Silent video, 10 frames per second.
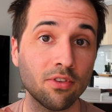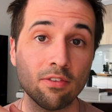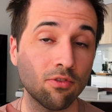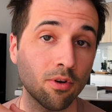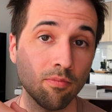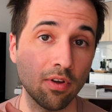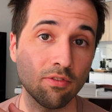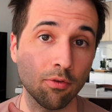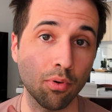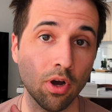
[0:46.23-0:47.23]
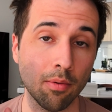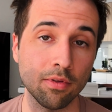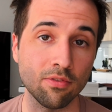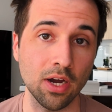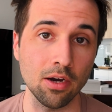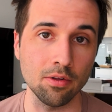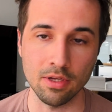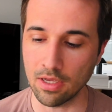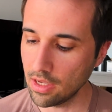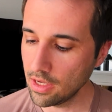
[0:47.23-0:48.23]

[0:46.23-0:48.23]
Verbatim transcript: That circumvents the problem entirely.